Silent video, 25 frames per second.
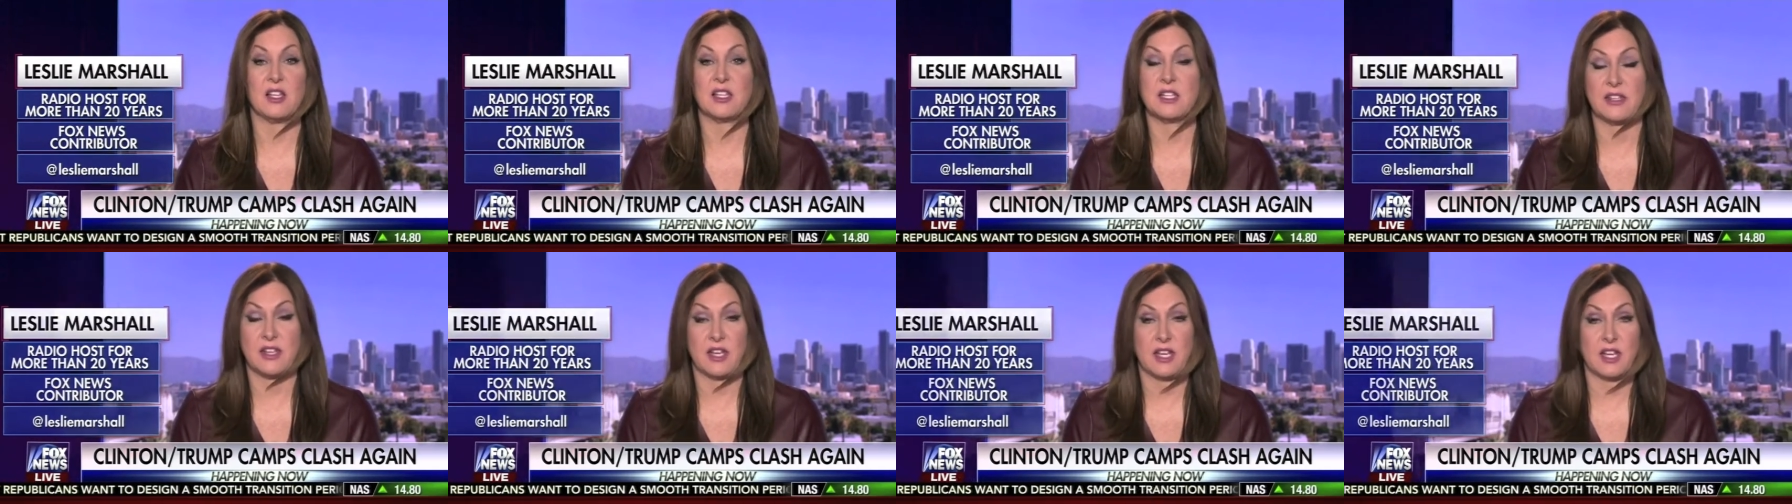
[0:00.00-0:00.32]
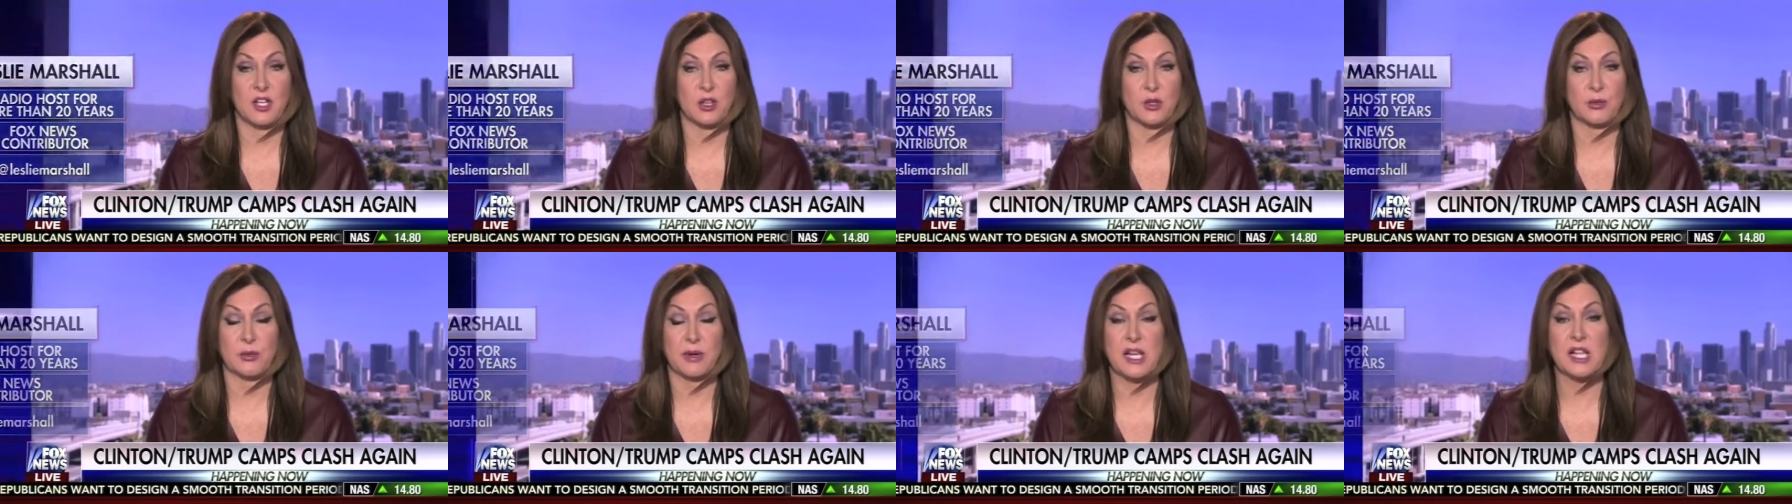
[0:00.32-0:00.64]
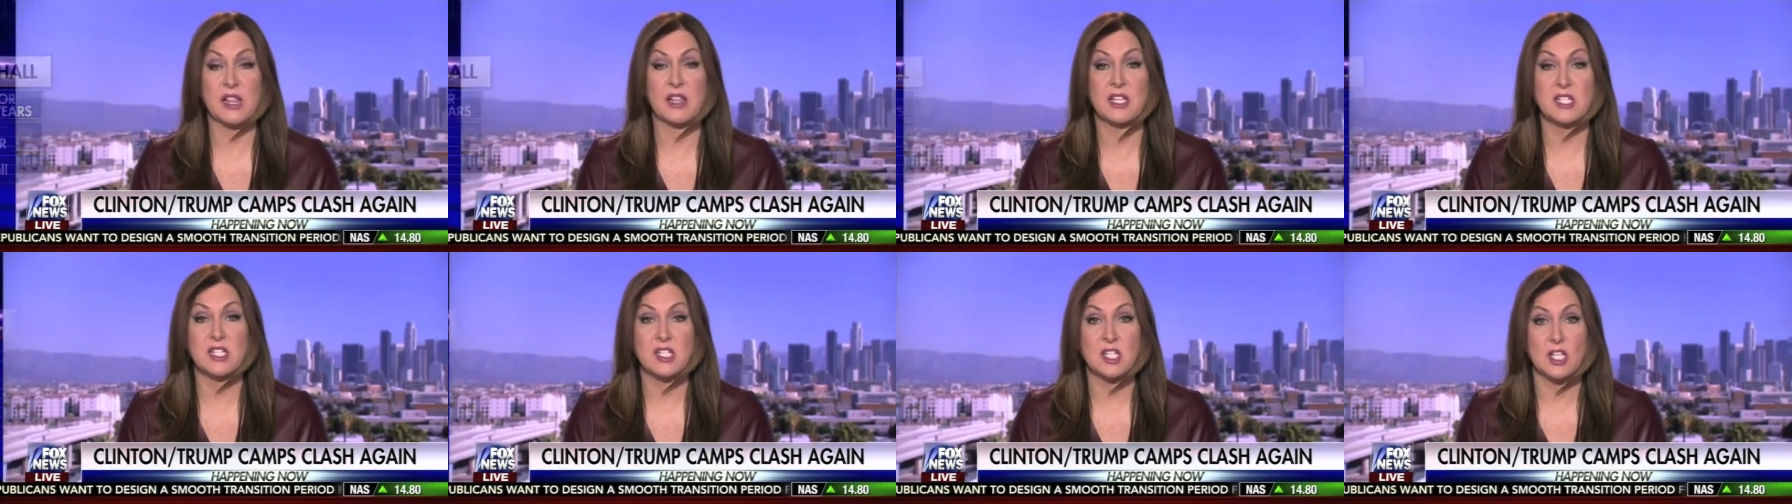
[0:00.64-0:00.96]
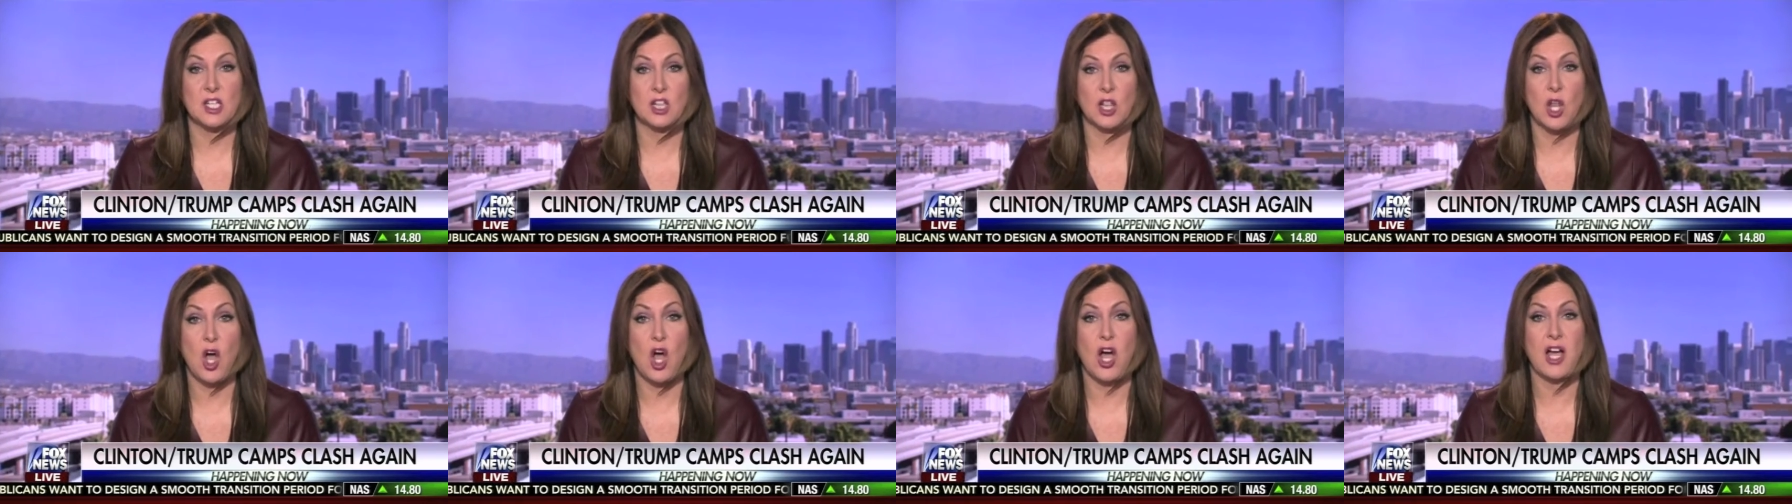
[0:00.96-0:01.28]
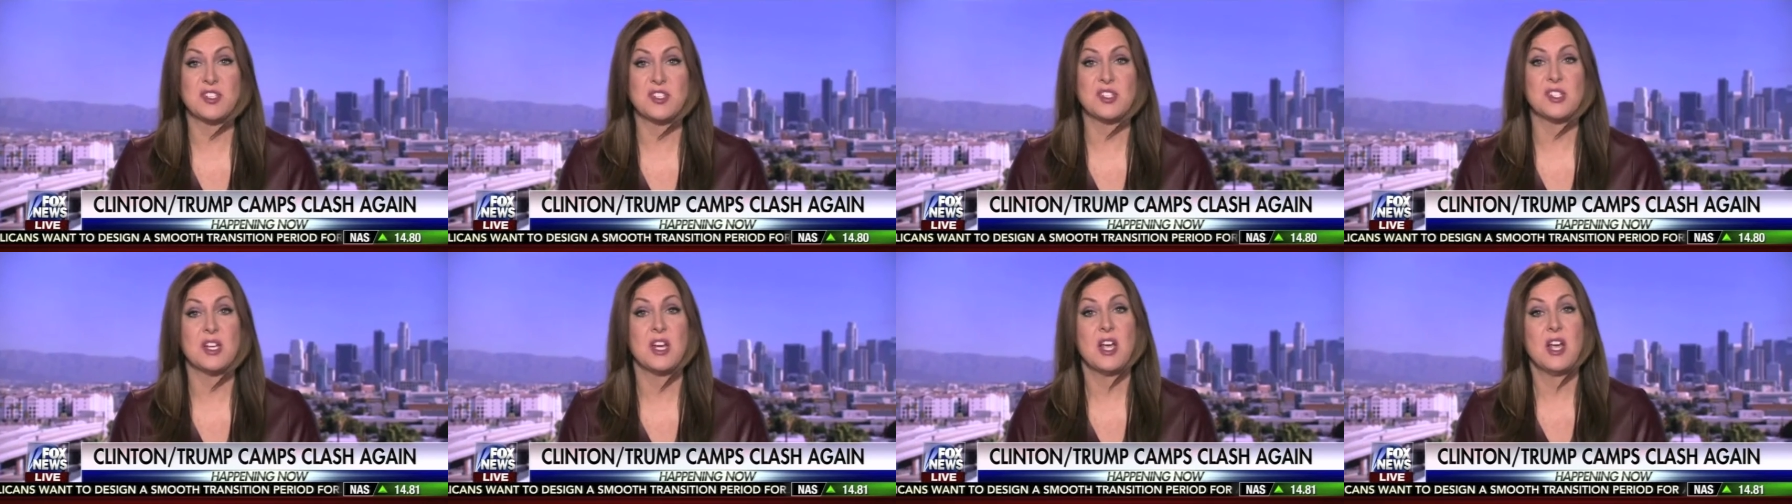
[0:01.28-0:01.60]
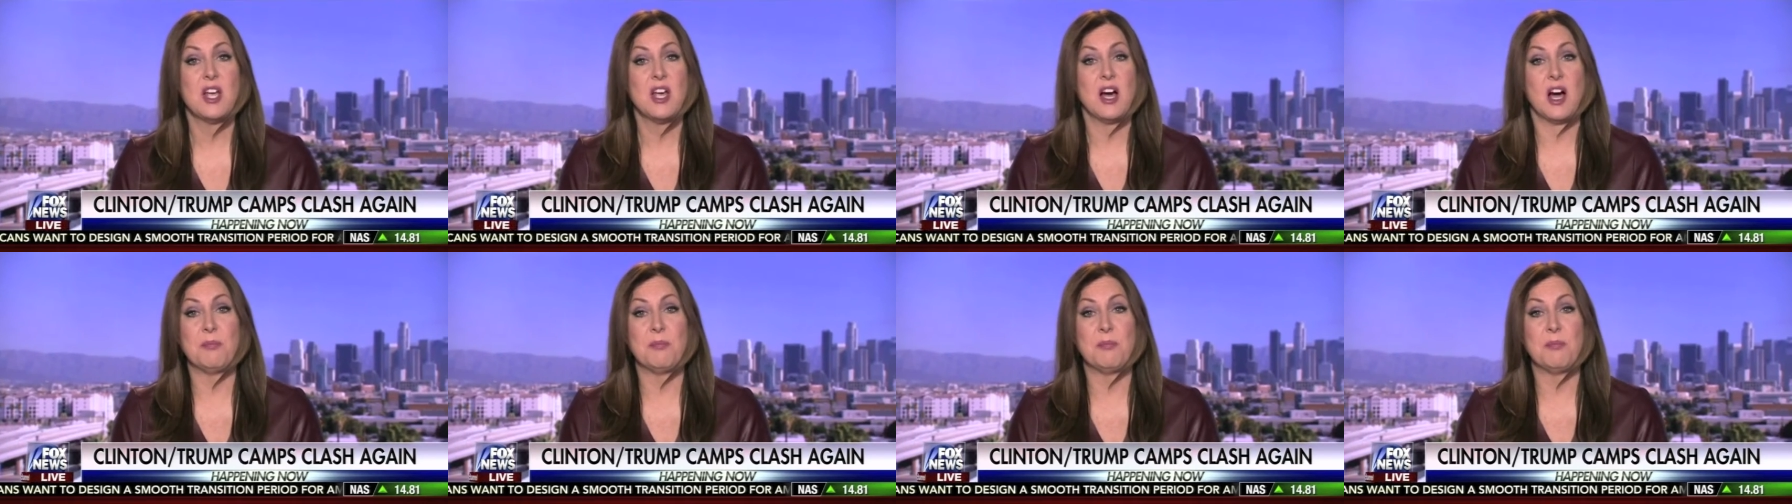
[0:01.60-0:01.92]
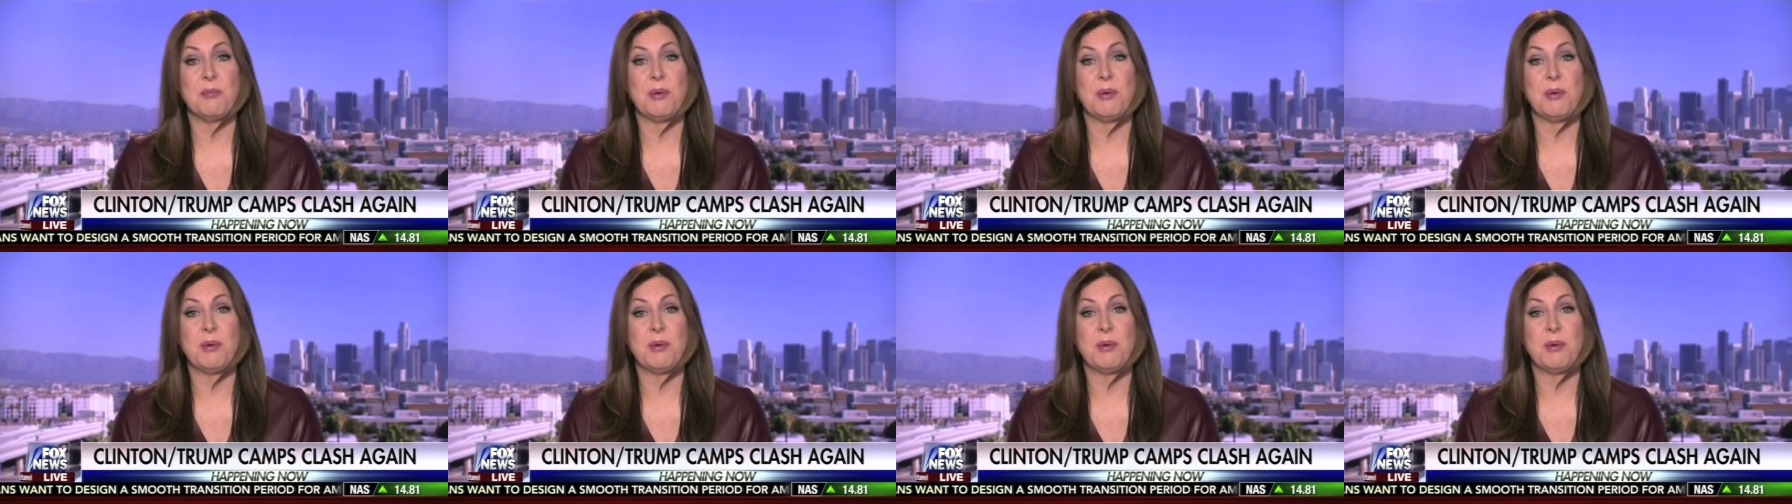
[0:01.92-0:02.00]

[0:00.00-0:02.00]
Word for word: that Hillary Clinton lost. Uh,